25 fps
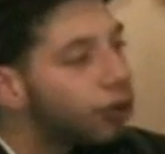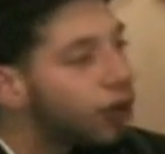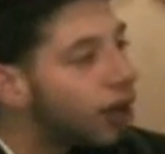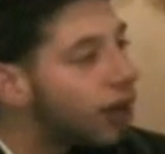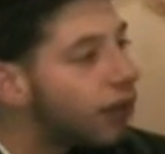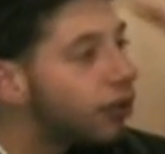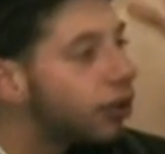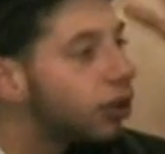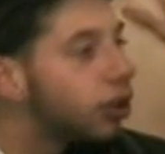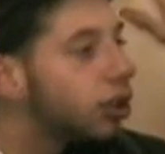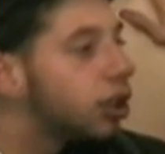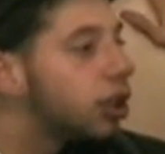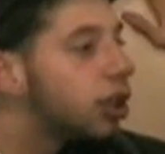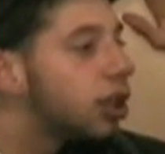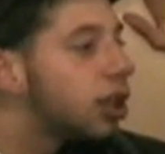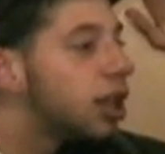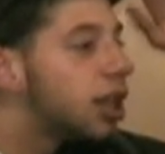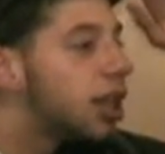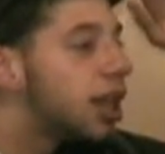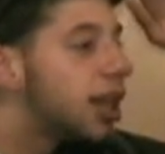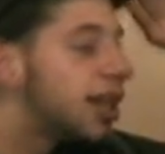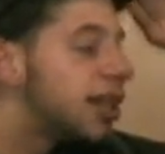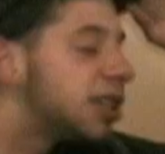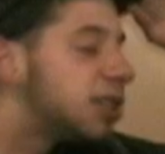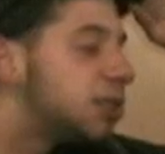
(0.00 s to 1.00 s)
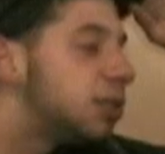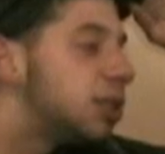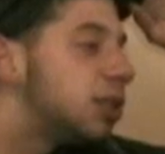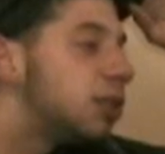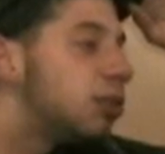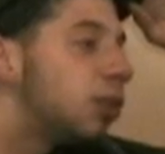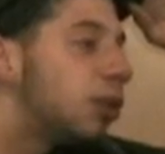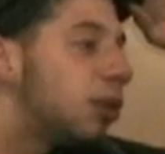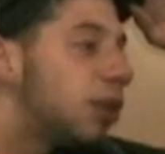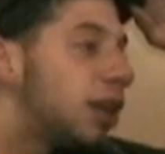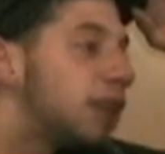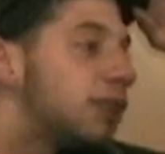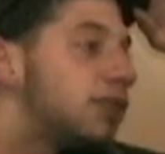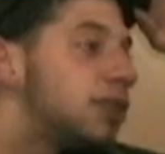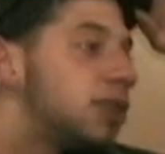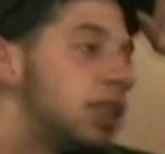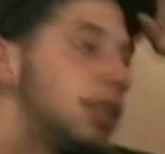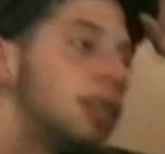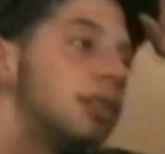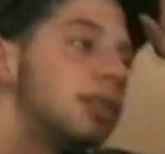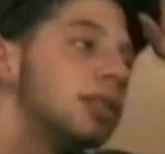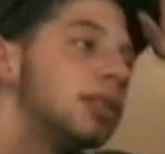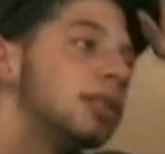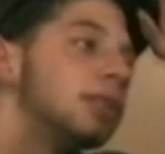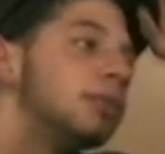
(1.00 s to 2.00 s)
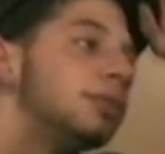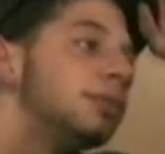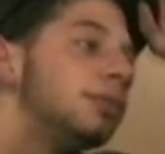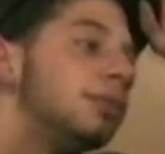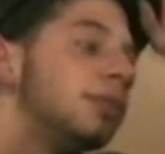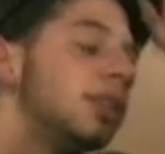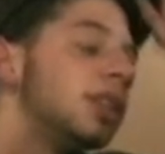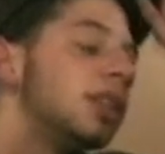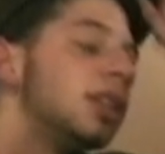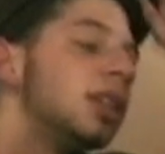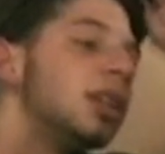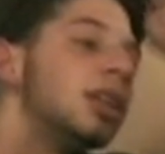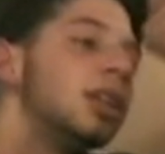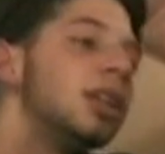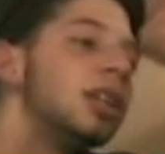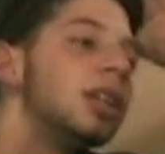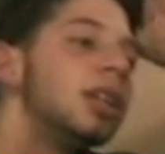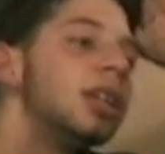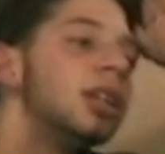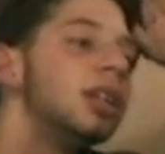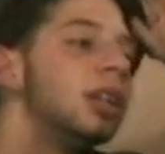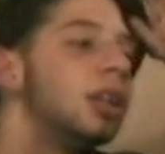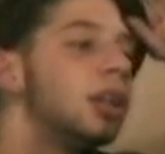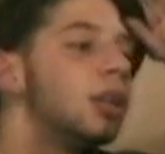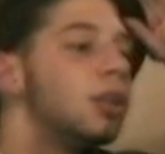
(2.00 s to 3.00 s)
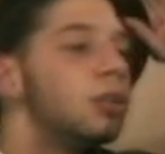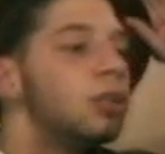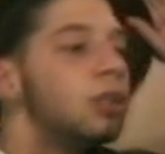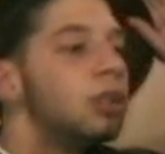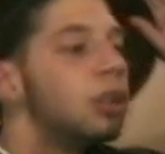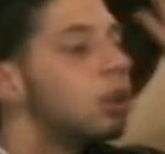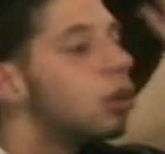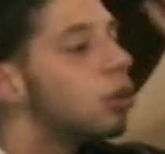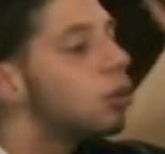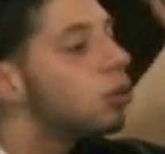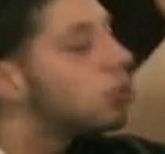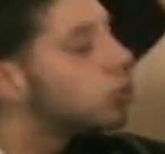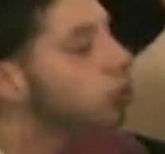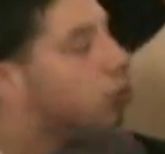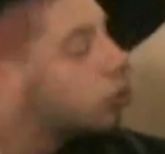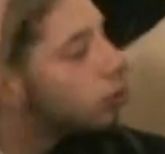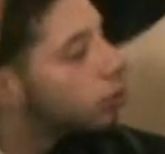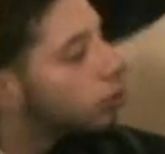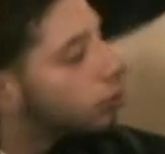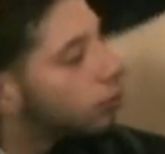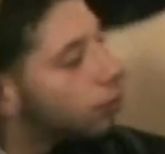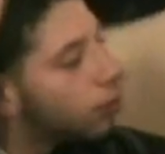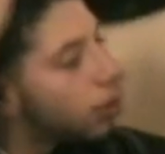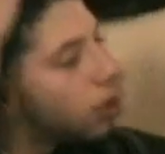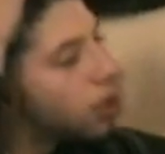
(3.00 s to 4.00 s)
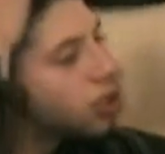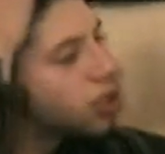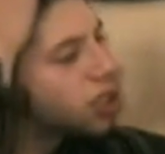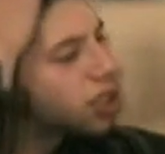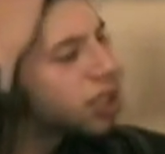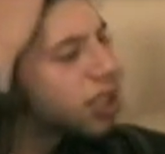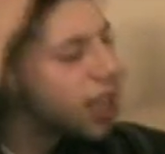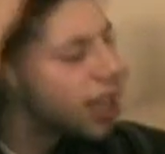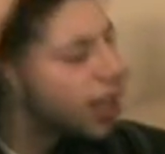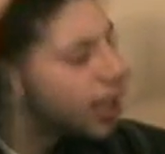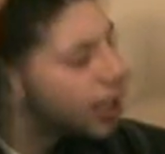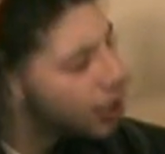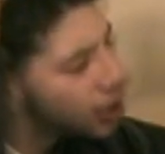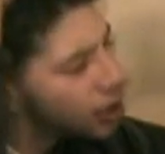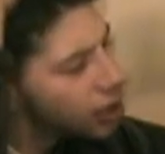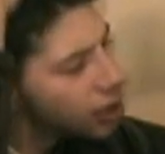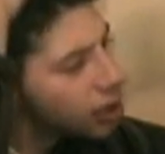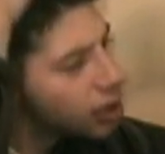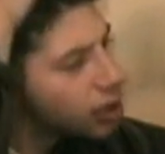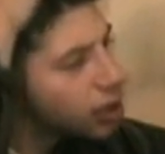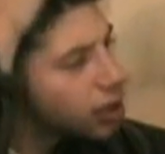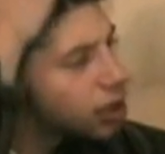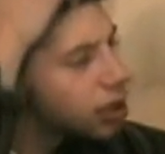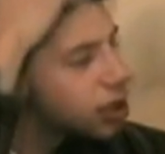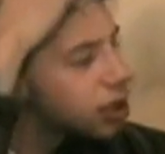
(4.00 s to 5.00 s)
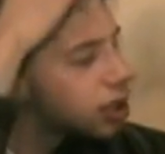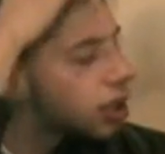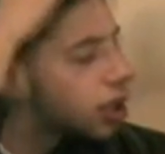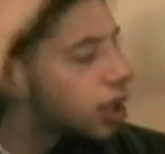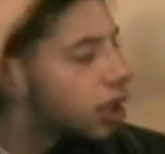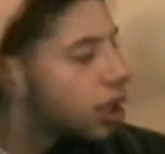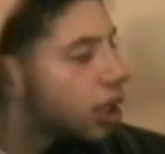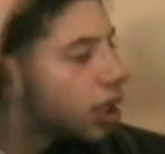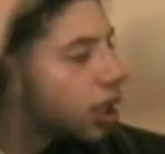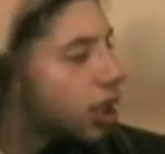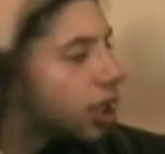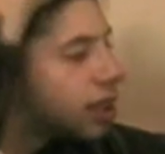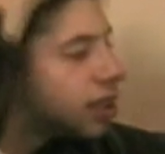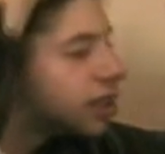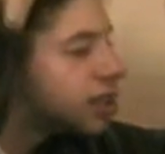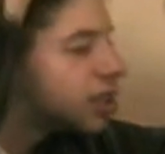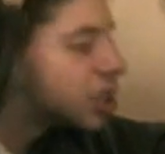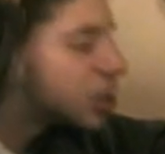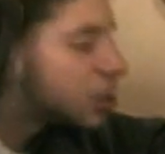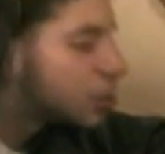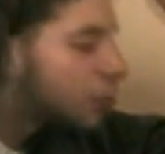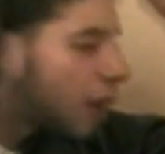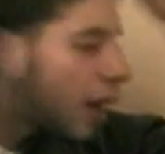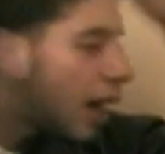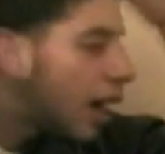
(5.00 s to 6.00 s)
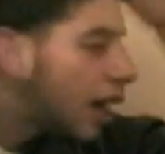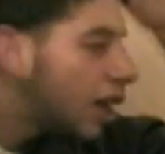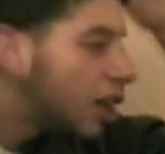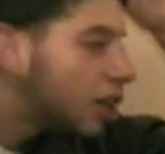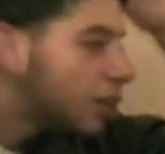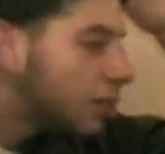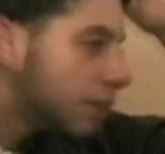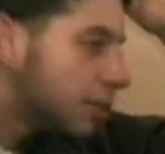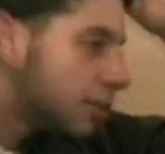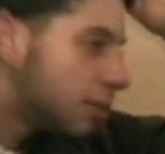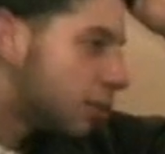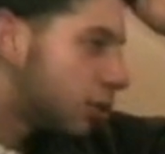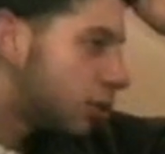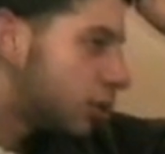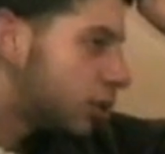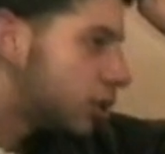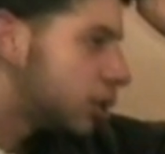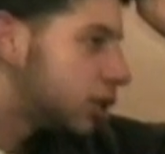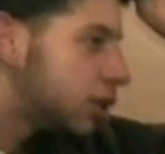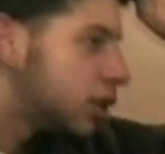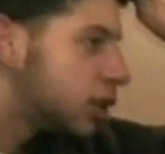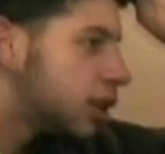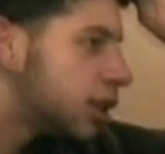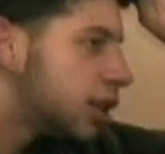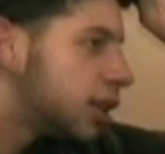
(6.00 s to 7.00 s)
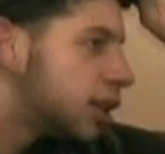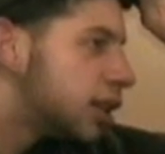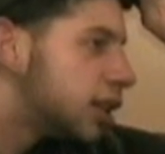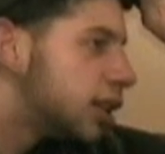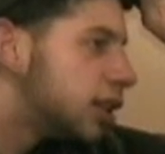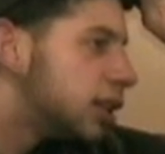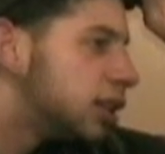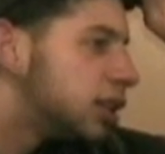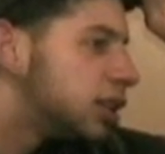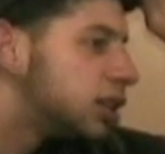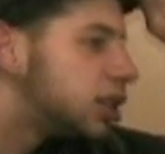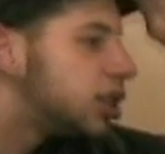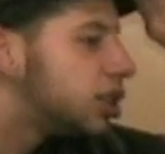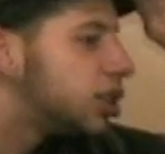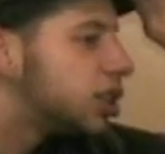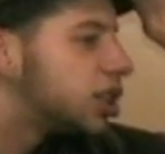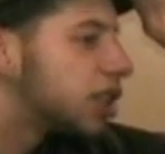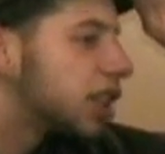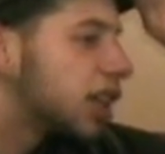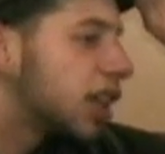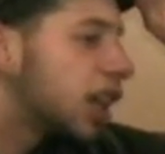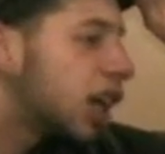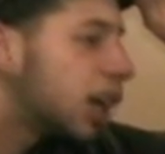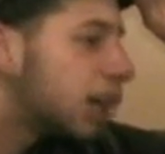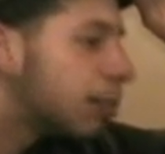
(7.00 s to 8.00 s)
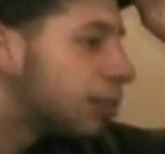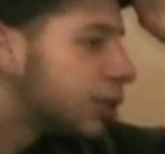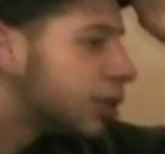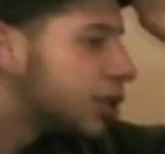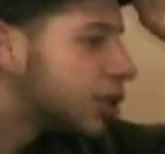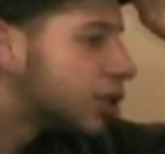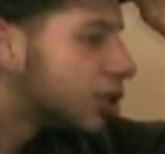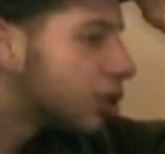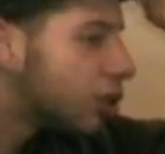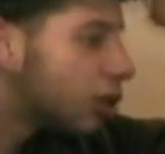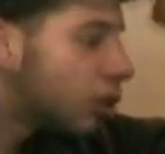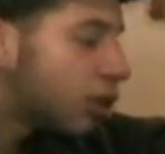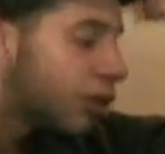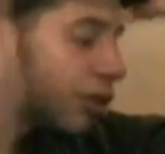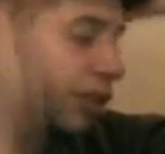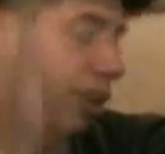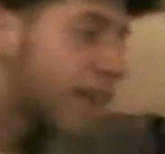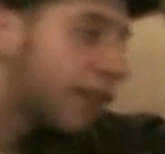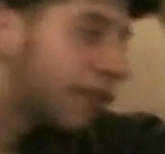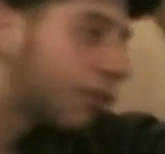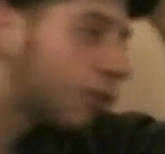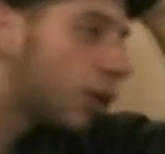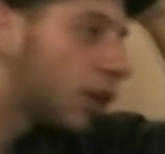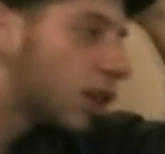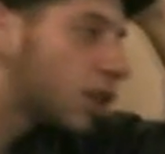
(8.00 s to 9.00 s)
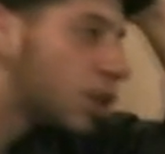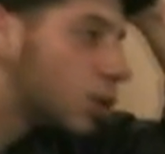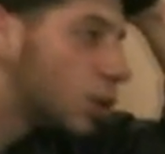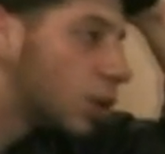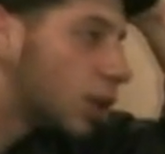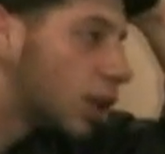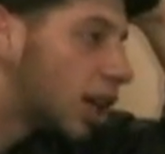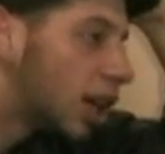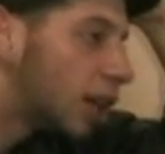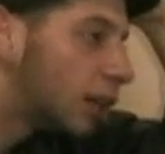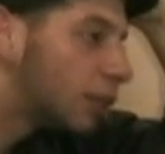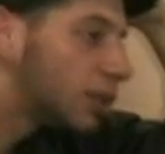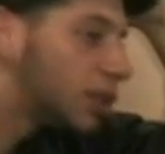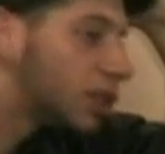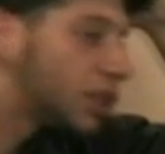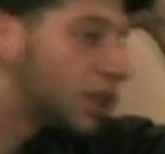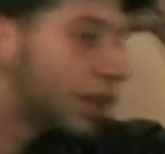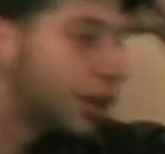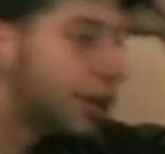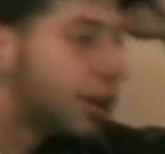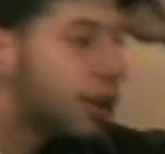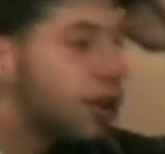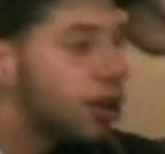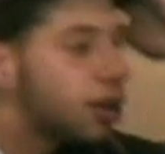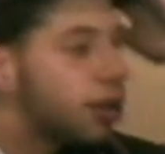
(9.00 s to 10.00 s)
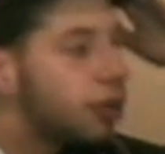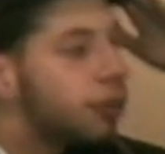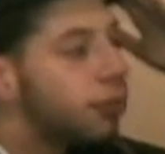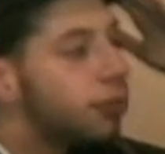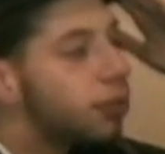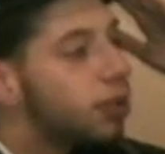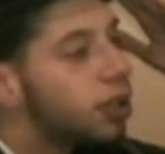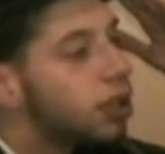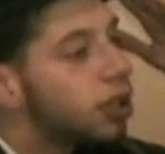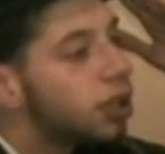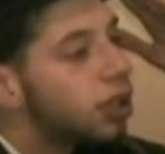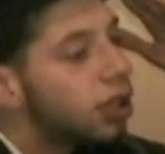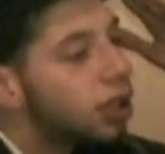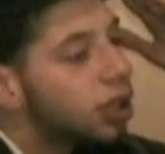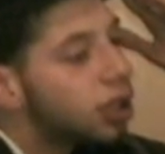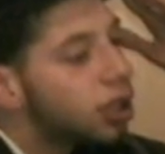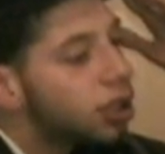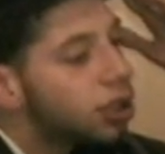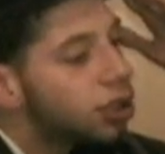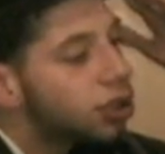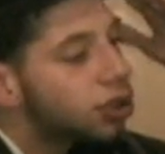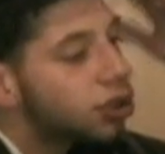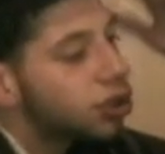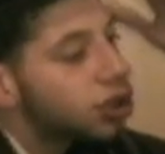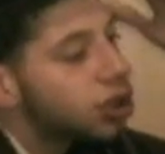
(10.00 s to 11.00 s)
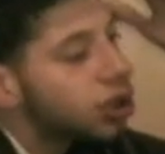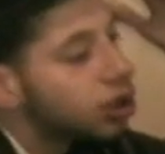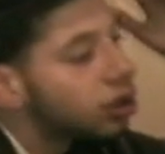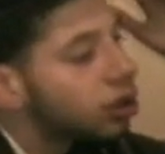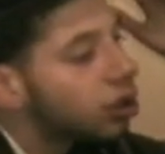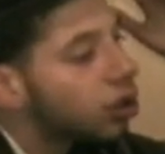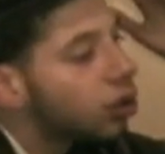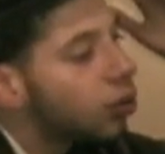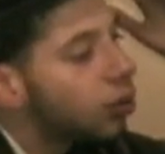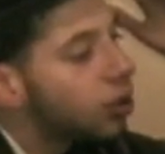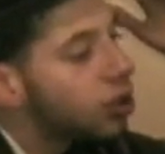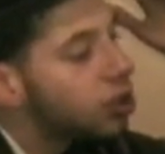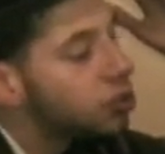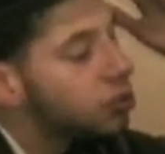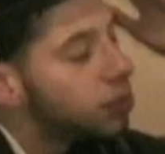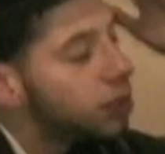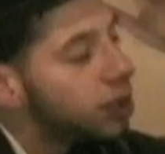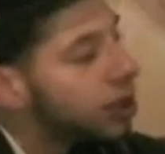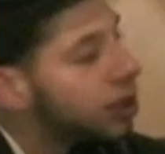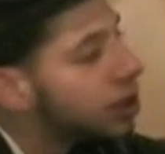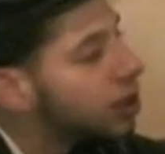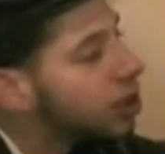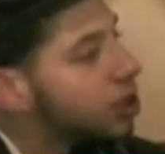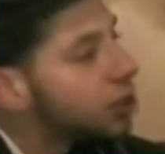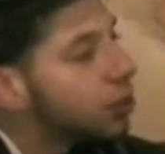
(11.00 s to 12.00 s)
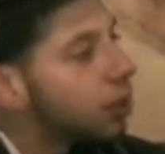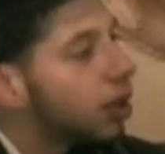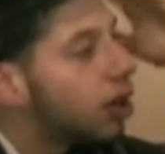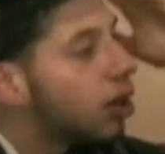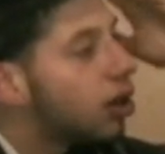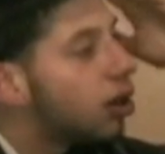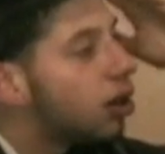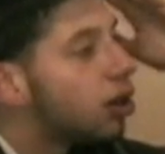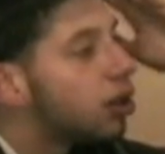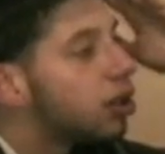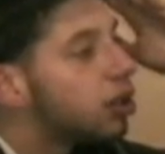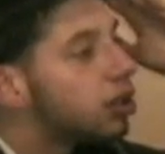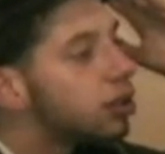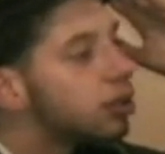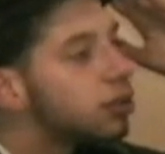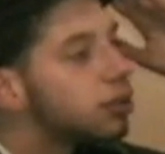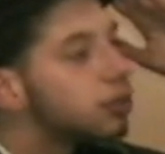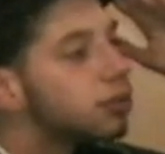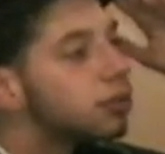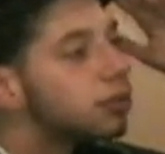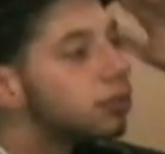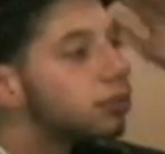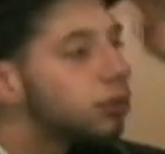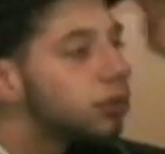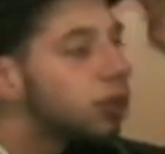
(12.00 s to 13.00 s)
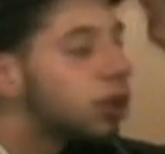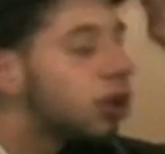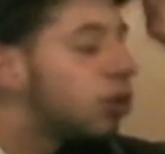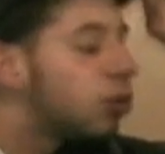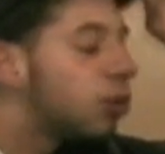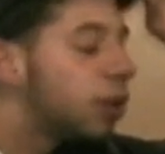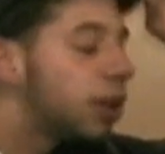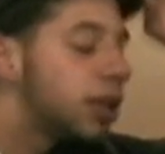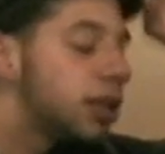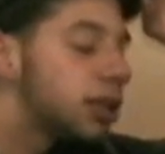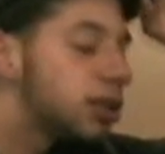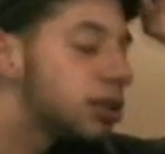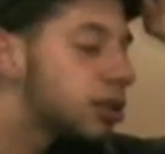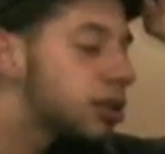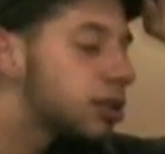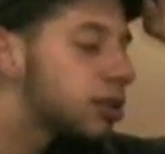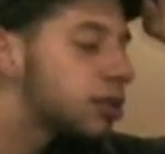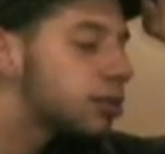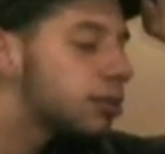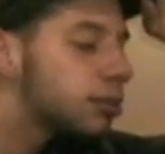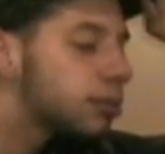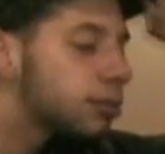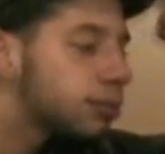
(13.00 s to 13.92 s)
forever, has been my wife Zelda. You know, no person has inspired me more to just accomplish all that I've wanted to accomplish than her. So she'll always be dear to my heart. Always.